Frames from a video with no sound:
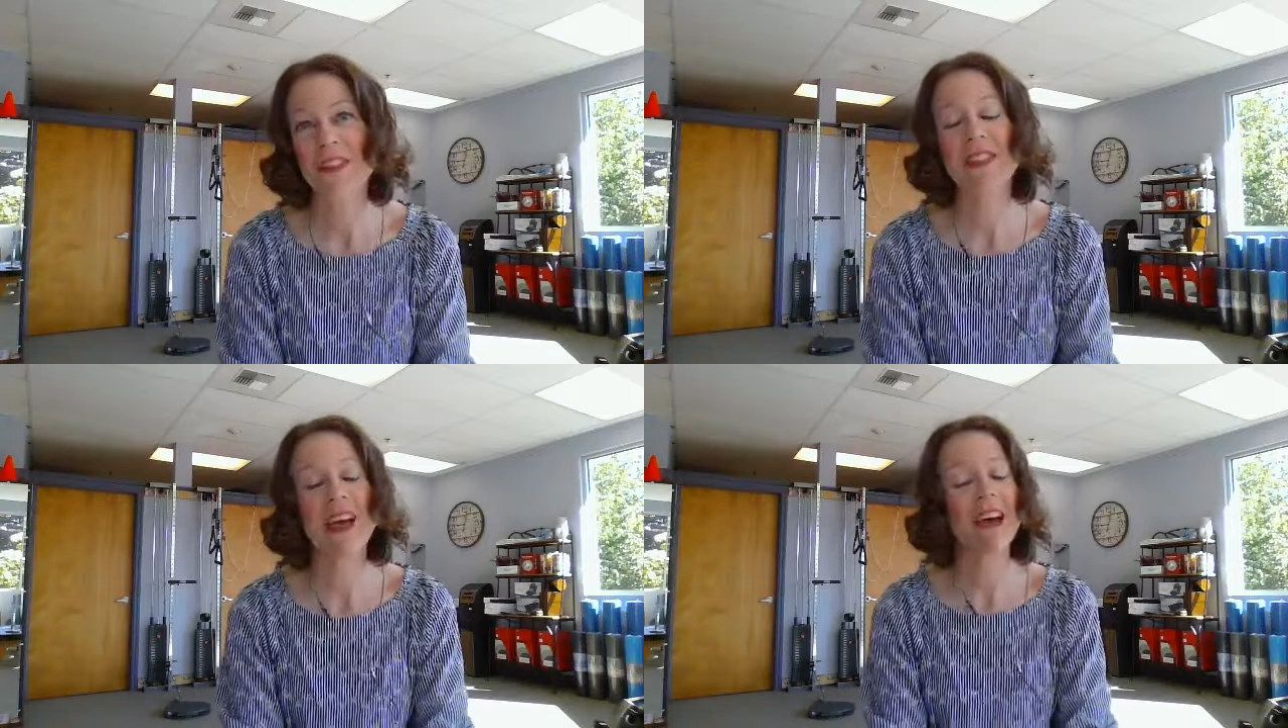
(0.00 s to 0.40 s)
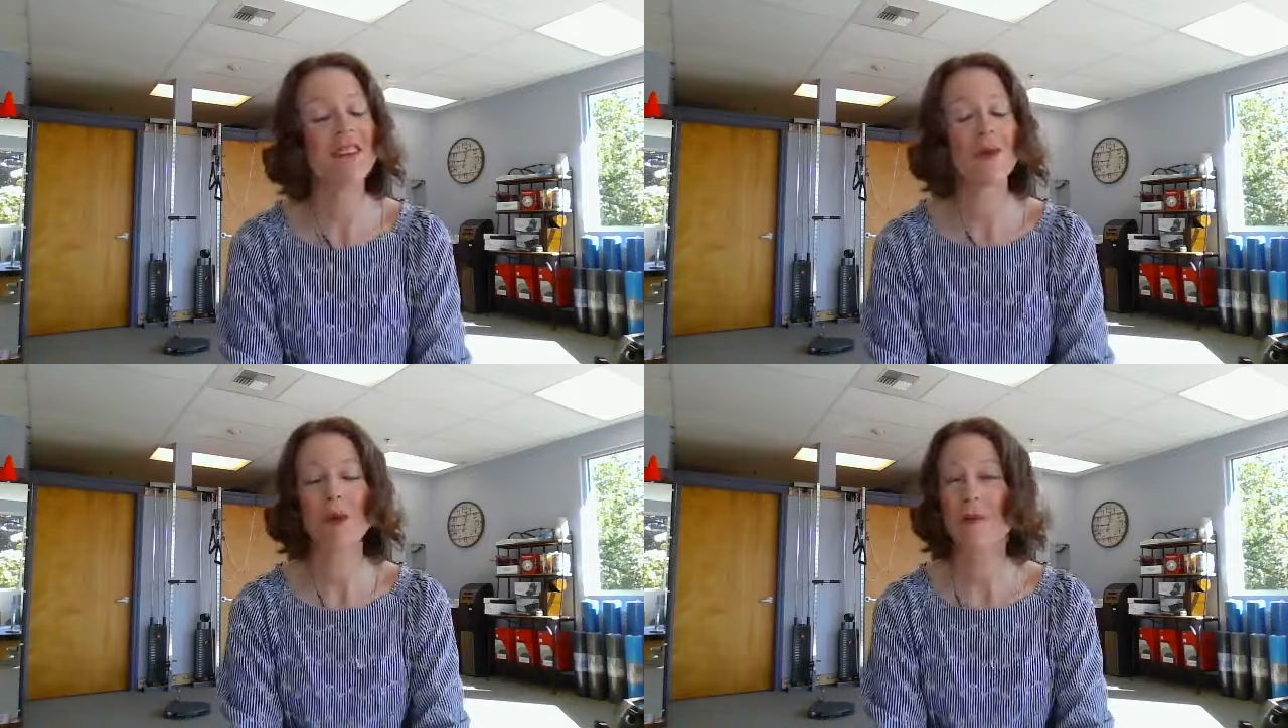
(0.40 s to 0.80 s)

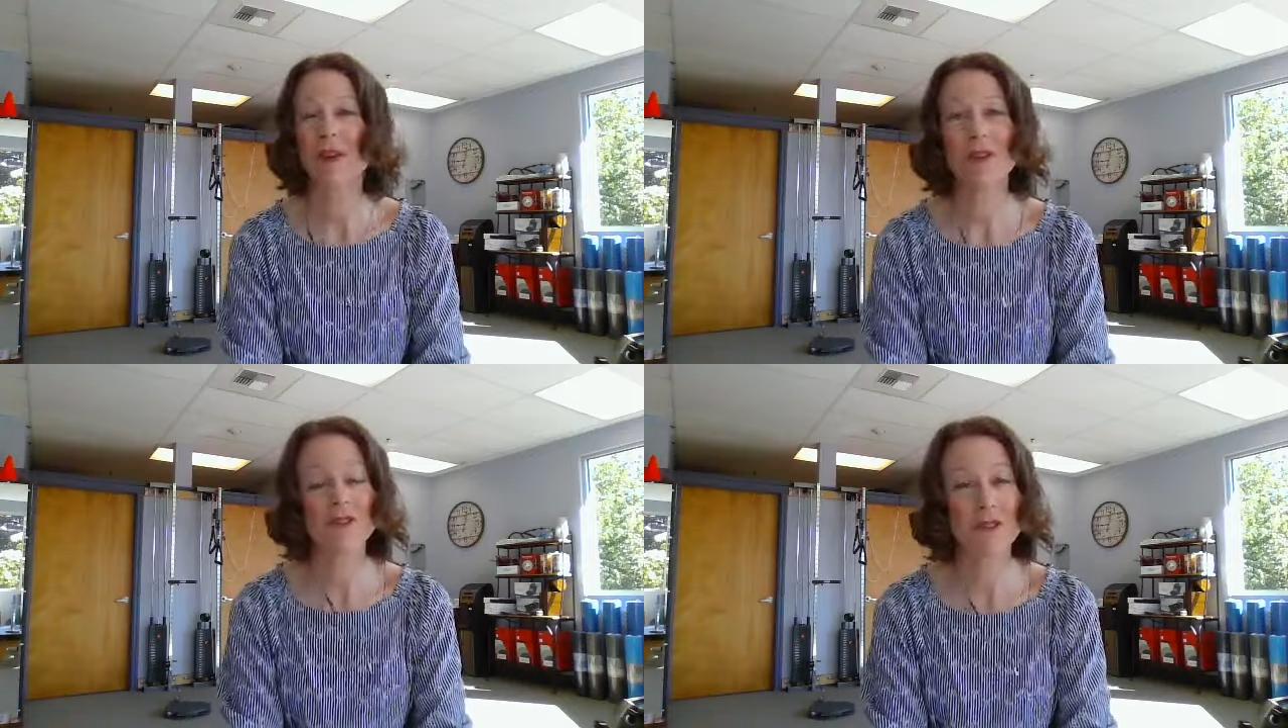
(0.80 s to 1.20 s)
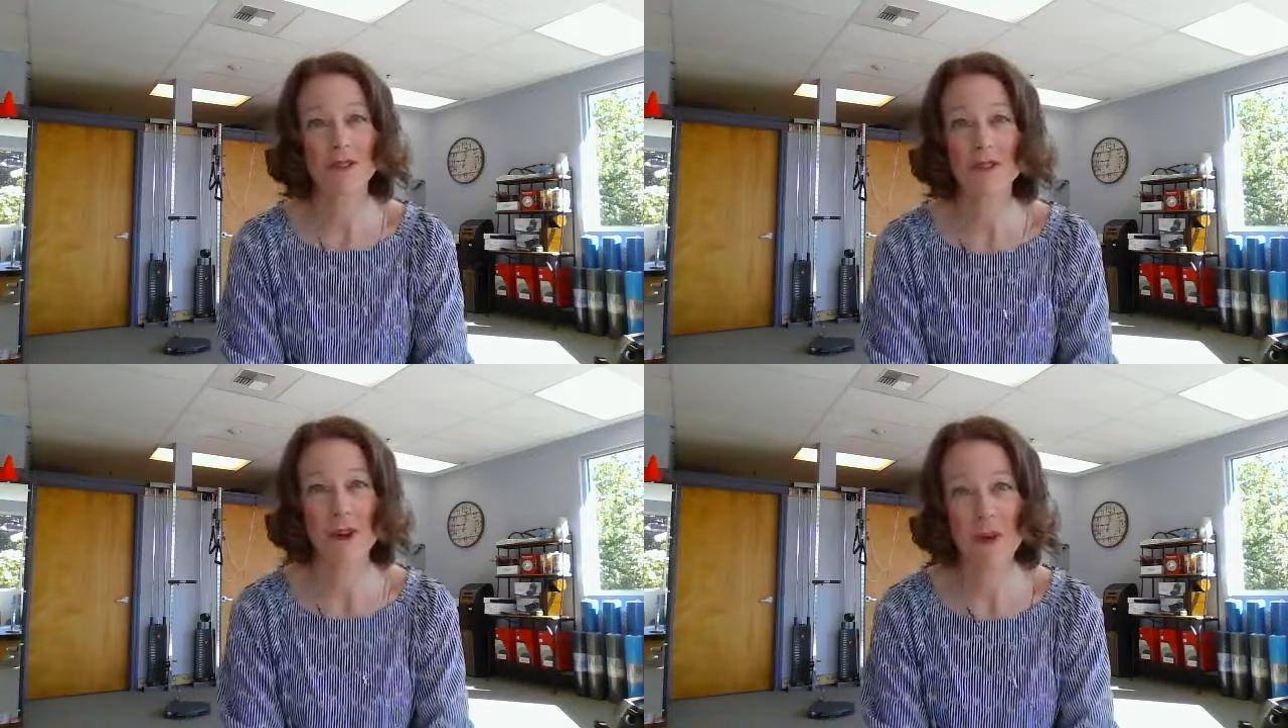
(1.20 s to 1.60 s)
That's why pillows are
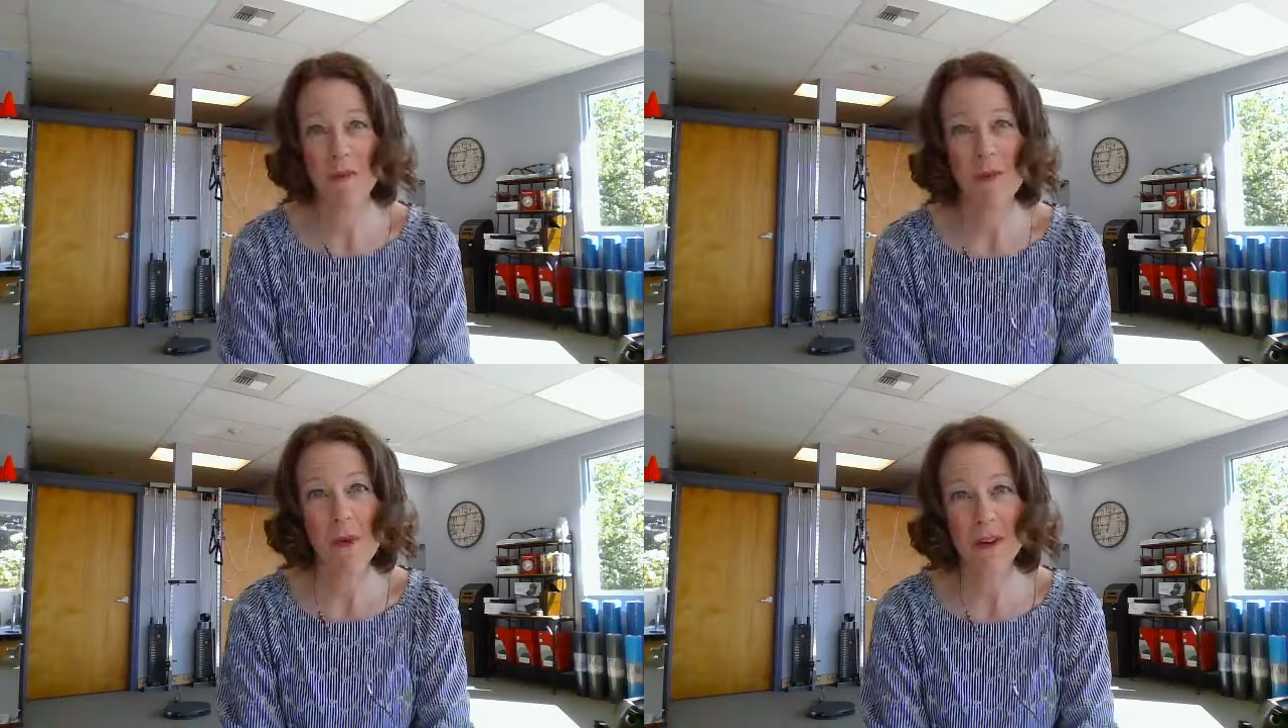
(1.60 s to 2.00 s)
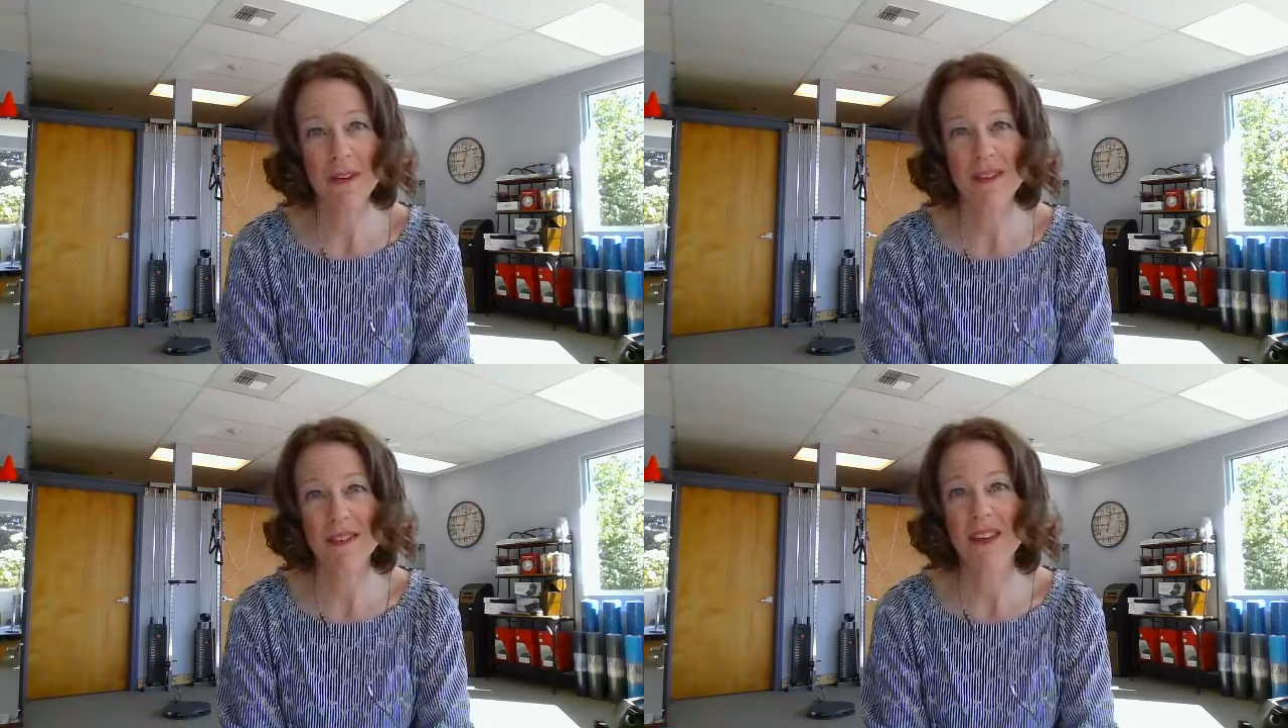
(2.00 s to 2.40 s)
so
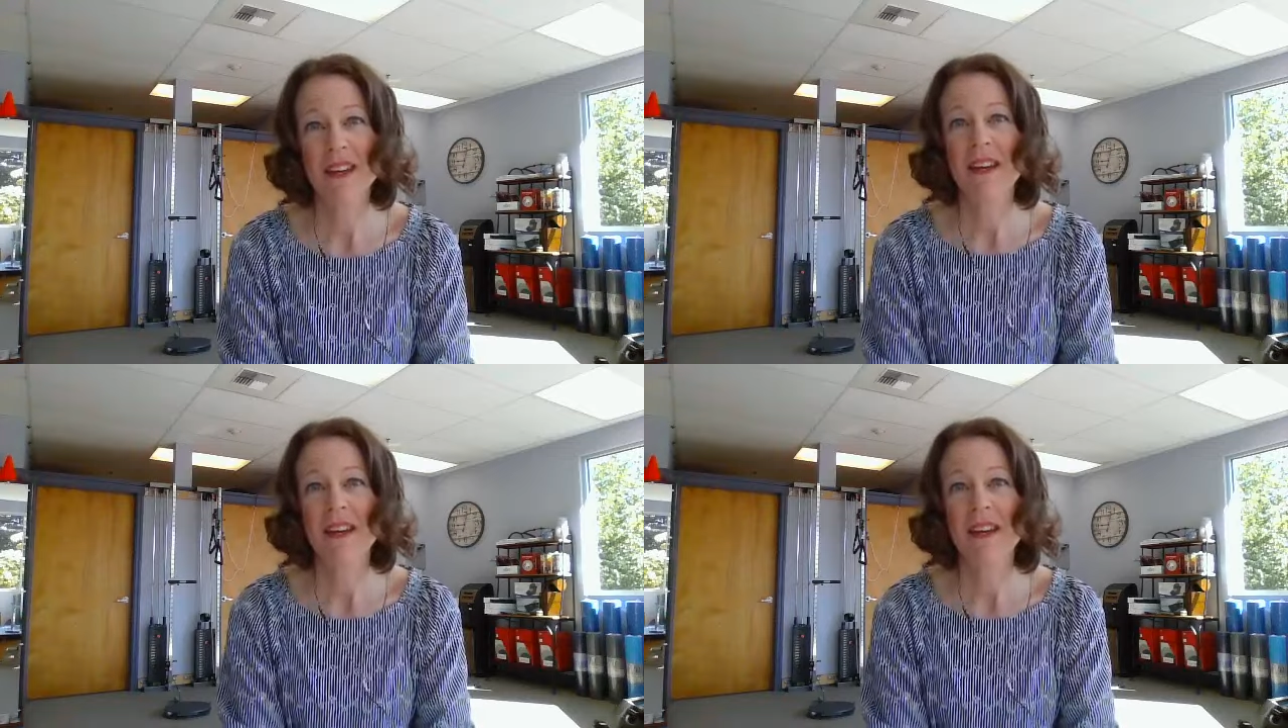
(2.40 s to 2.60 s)
important.